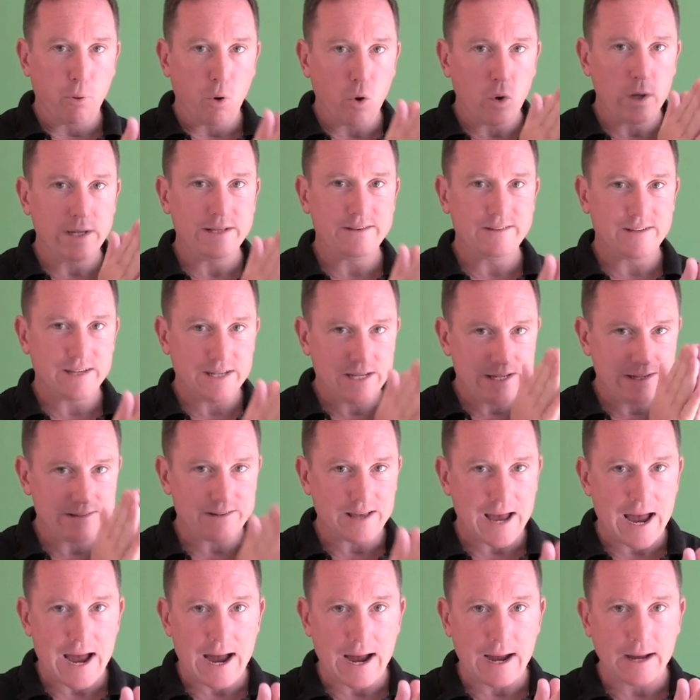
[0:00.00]
point it
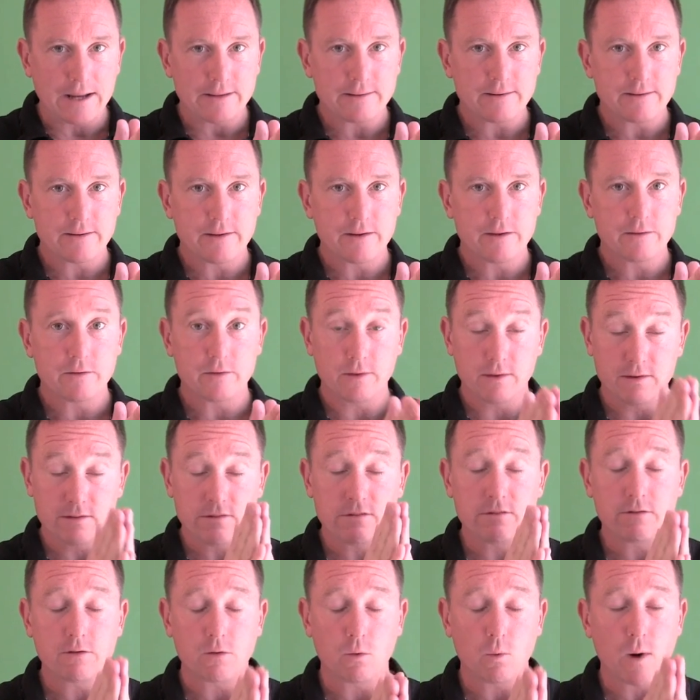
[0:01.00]
is at
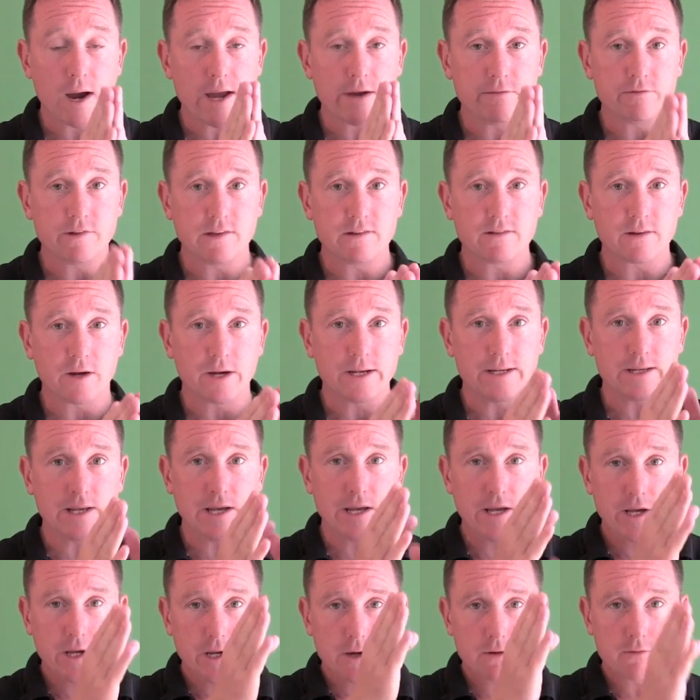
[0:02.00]
this is the way I've
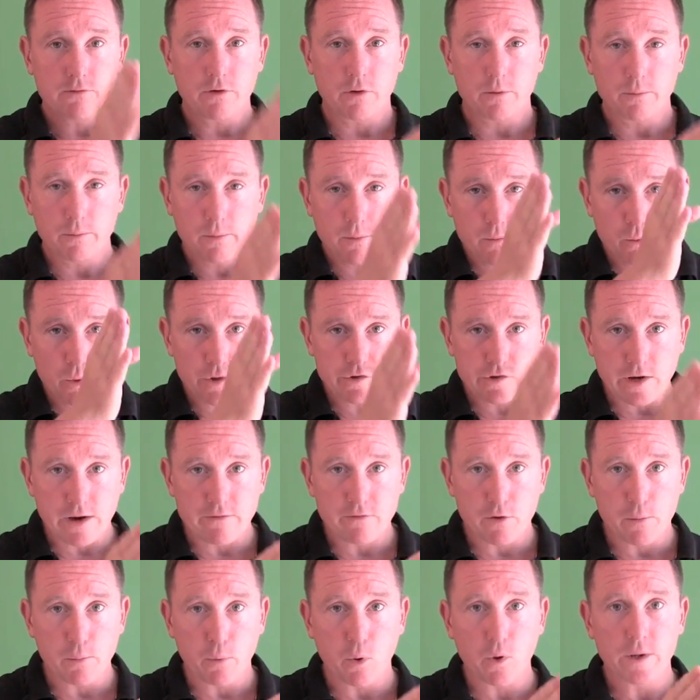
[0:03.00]
designed it from
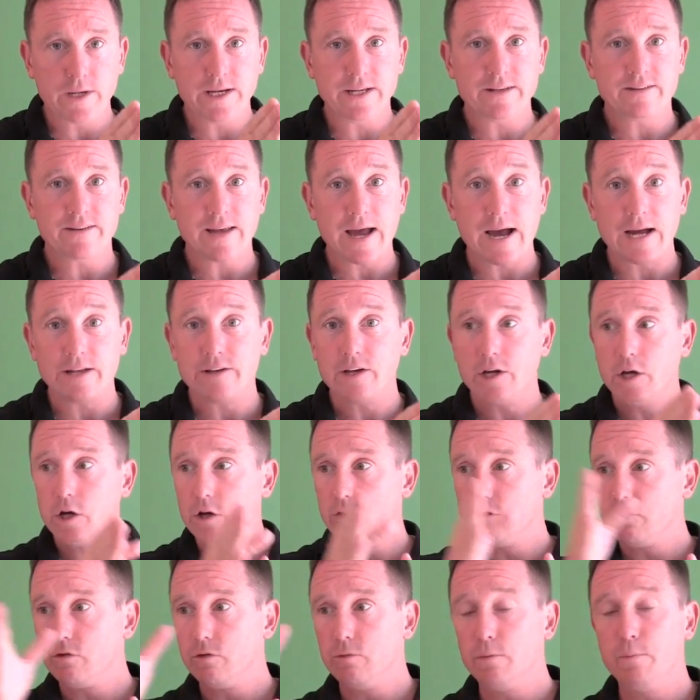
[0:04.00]
whichever point it's at
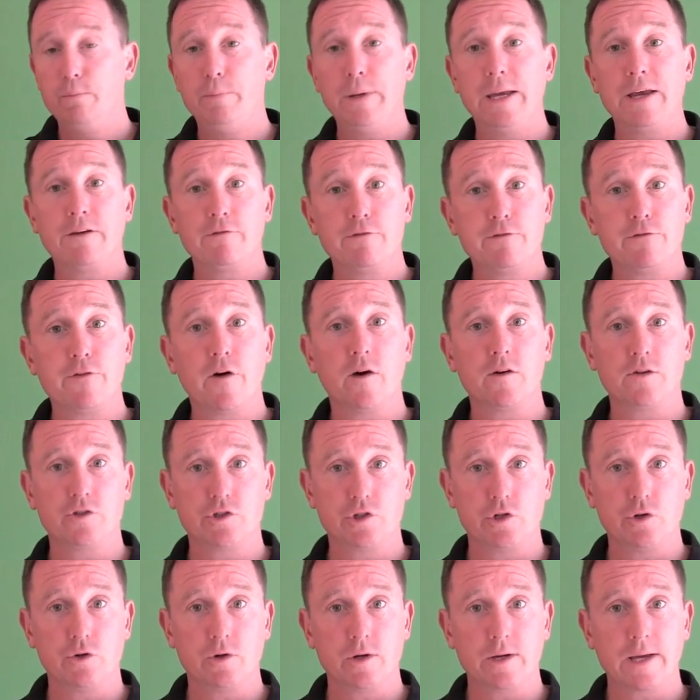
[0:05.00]
to being
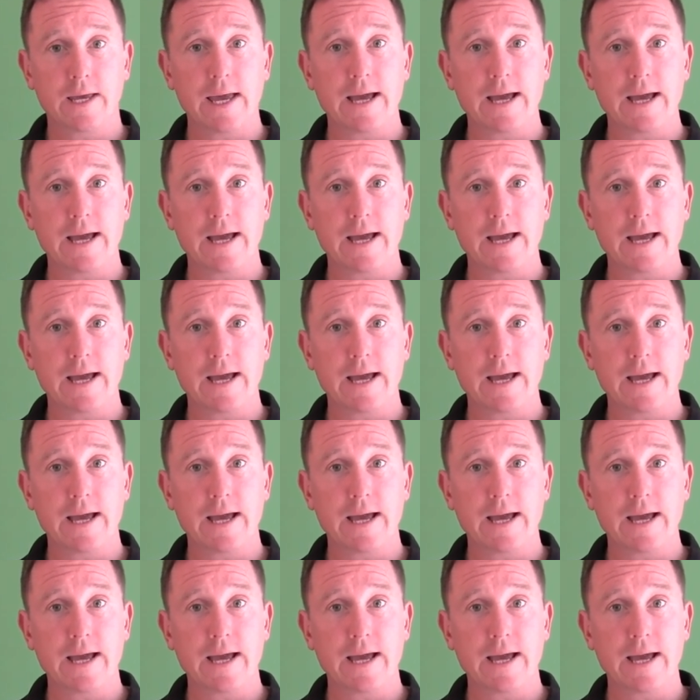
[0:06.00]
functional